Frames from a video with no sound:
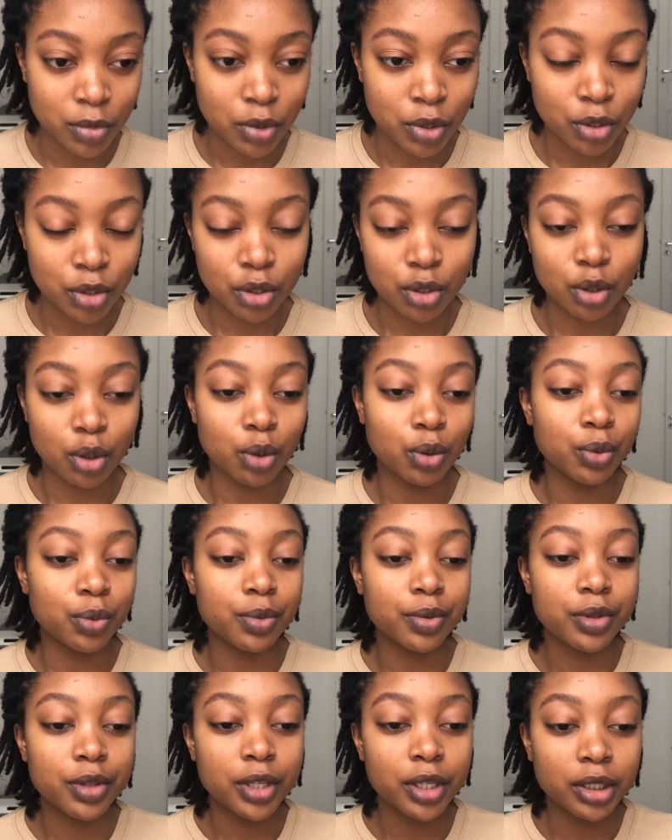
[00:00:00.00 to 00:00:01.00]
So
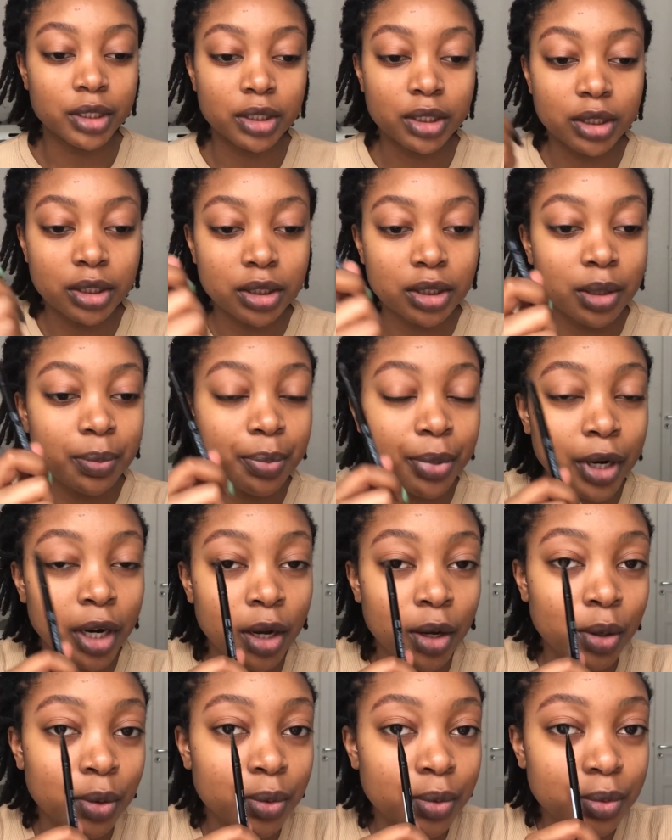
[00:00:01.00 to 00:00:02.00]
this is the
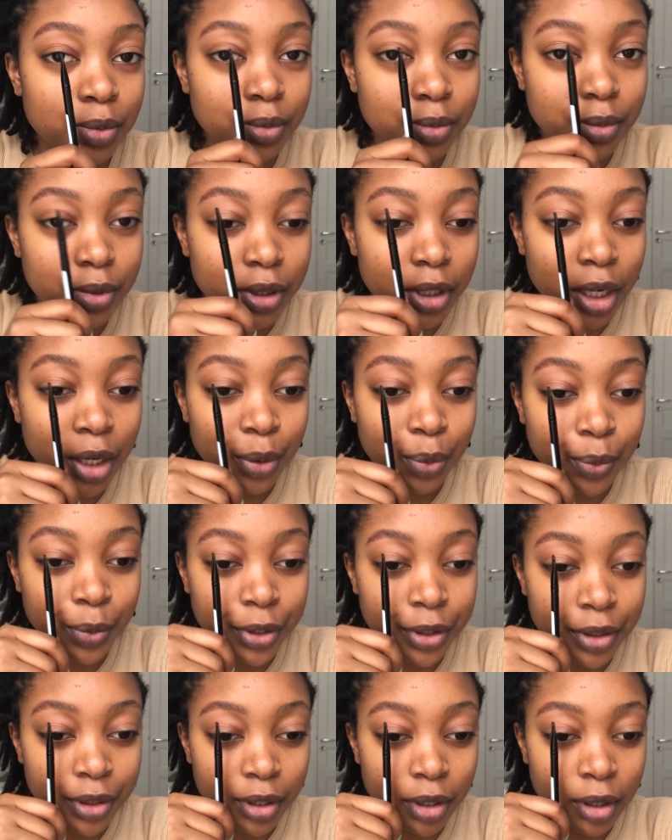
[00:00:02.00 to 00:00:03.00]
brow done
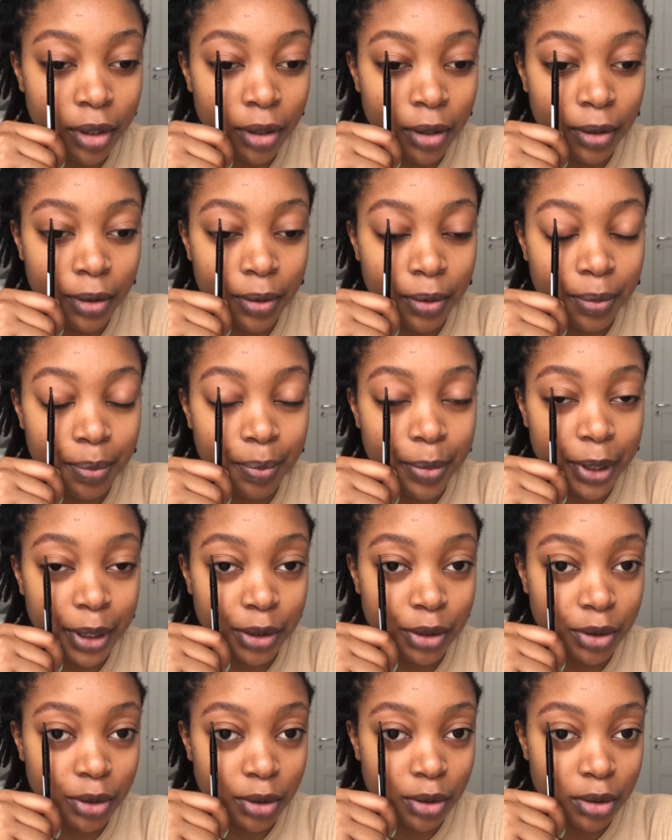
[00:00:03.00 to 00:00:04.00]
with the
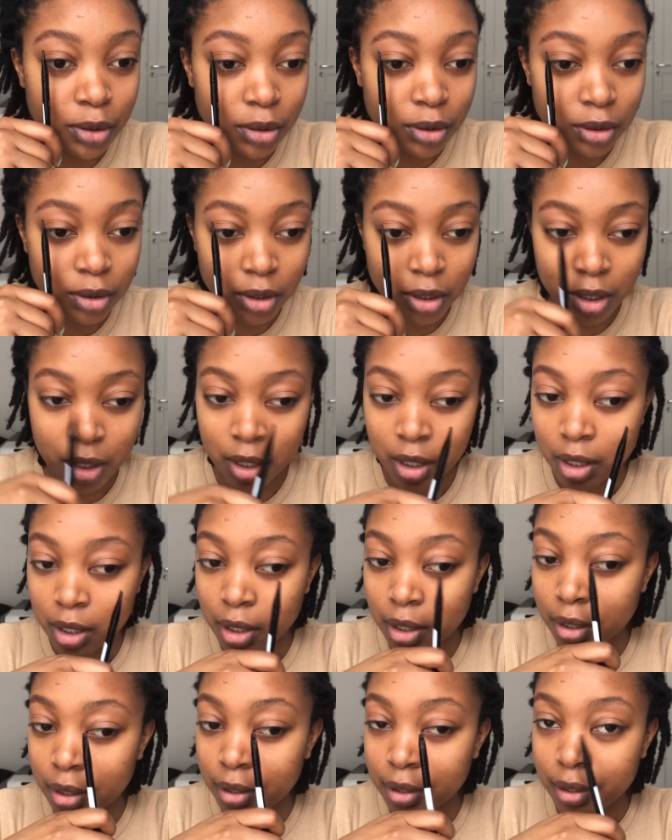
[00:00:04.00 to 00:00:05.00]
pencil.
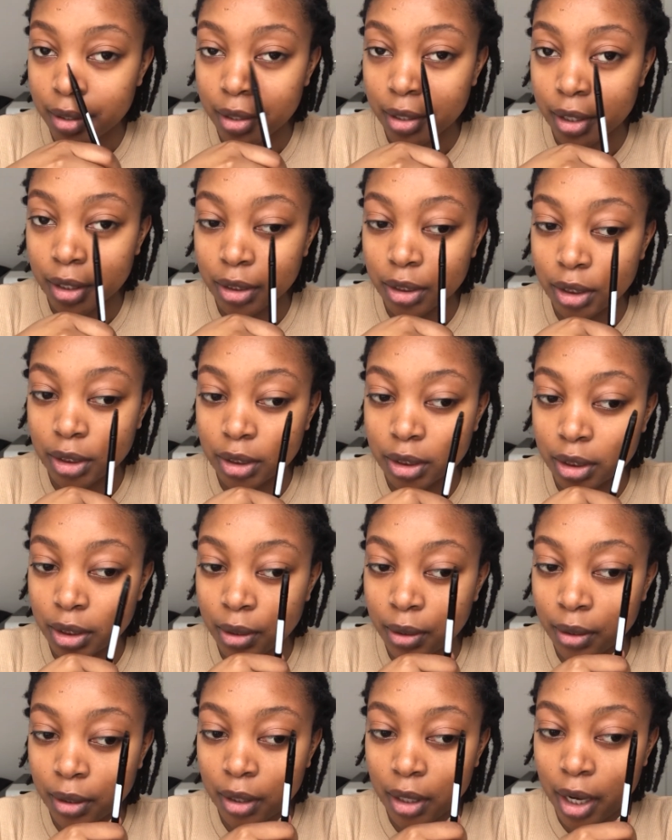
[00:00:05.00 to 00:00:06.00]
This is
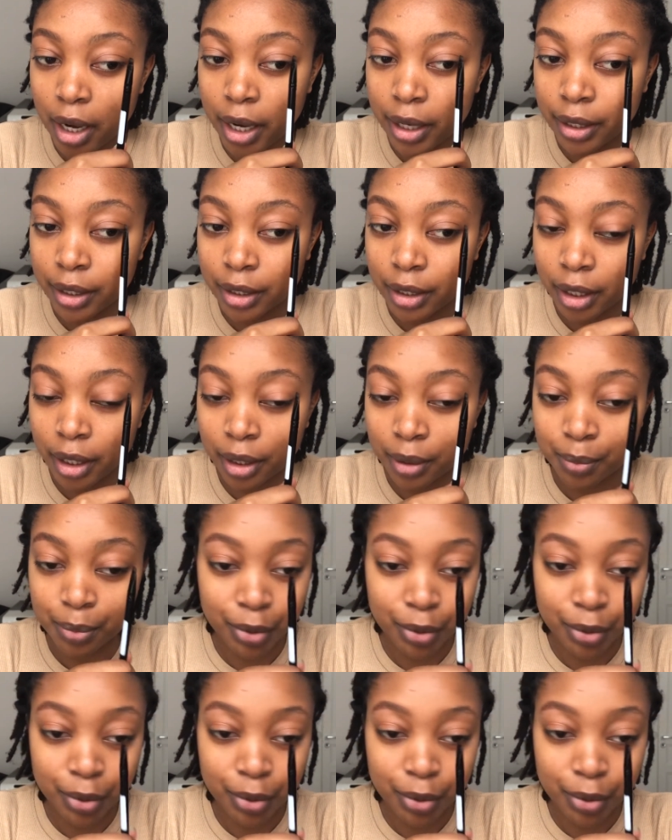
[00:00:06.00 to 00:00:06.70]
the undone